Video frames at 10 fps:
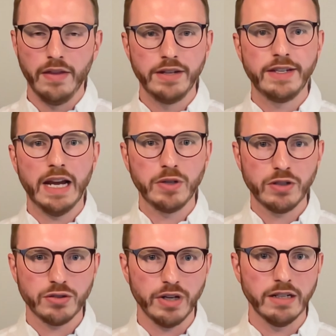and then
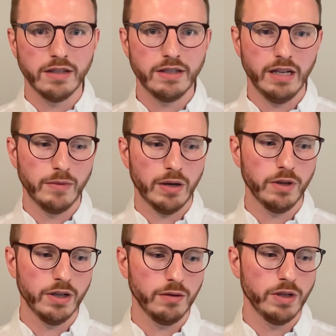demonstrate to the team
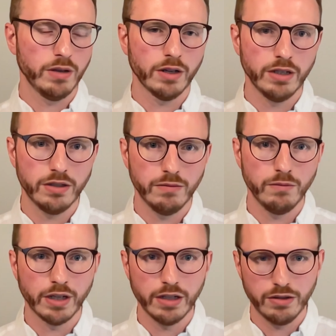that we're going
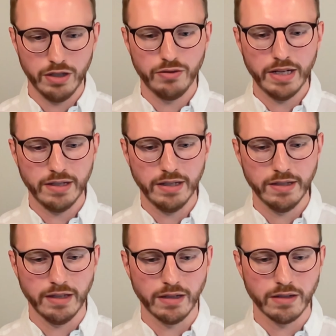to address
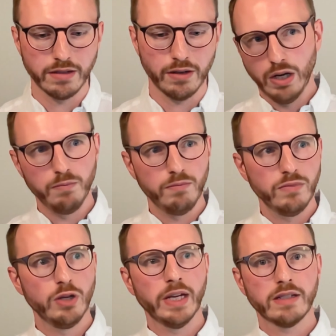these things.
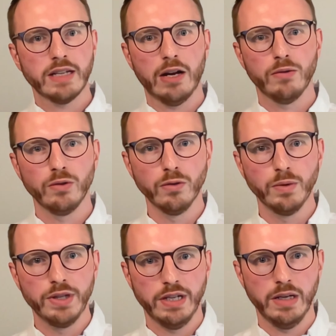Doing a town
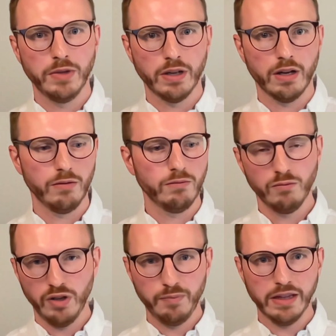hall with the team to go,
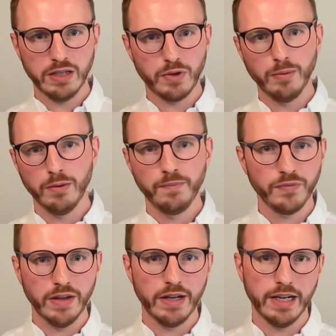we've picked this problem.
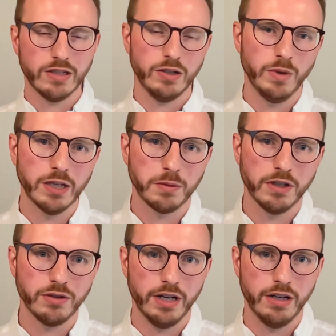In the next 2 weeks,
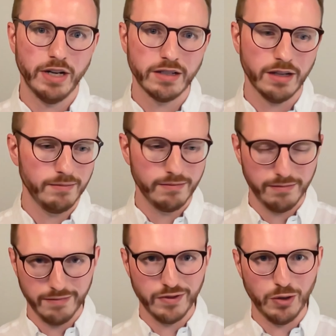we're going to try and address it.
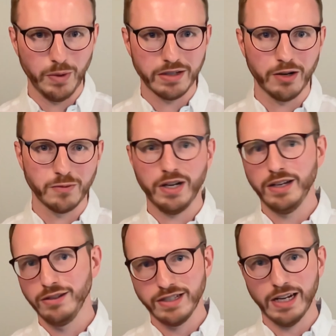2 weeks goes
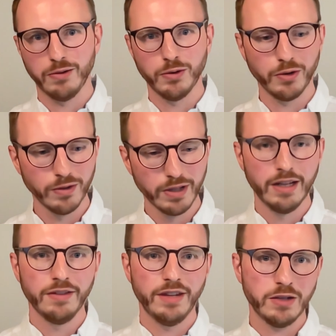by, another town hall.
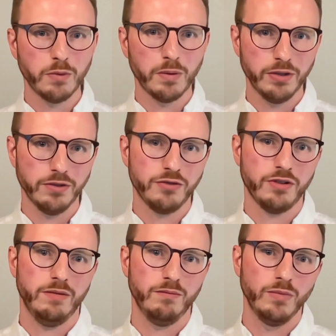This is what we've done to
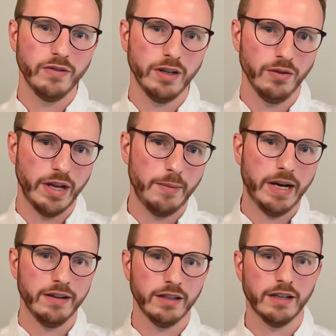try and move along that
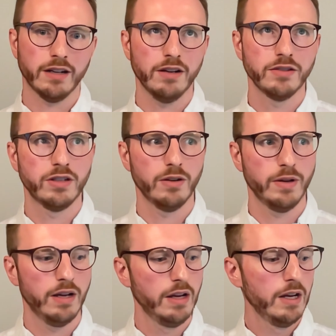path to get closer
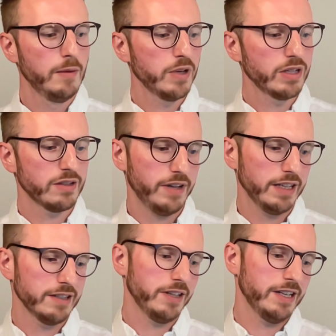to it. Because
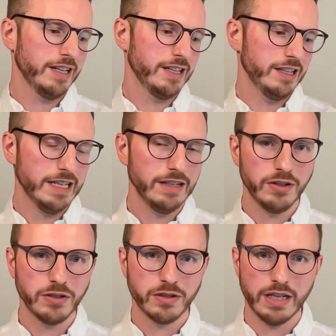effectively, the
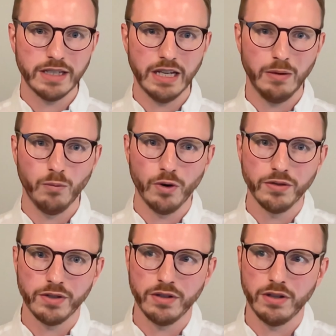individuals in that team
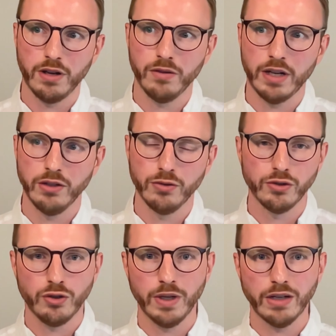want to know that you're
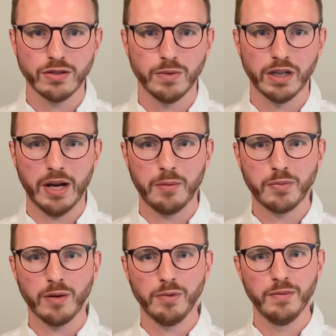doing something about
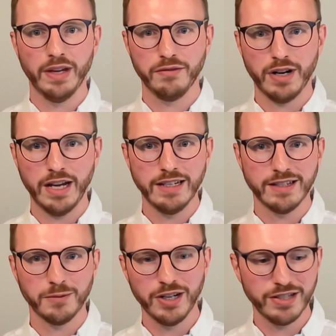a problem they've
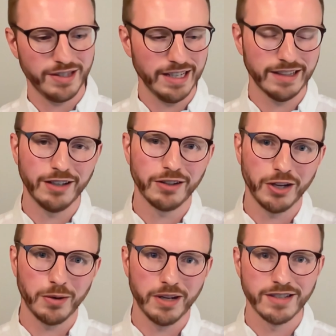raised. The worst thing you
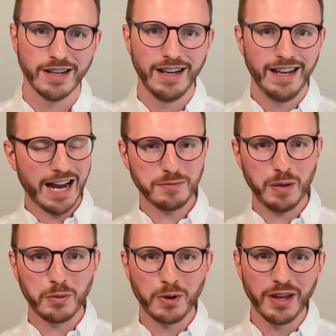can do is ask
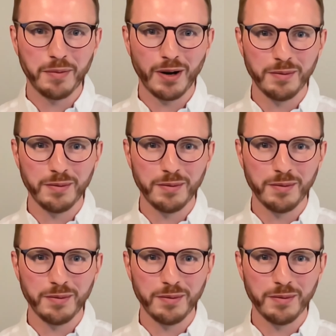people what their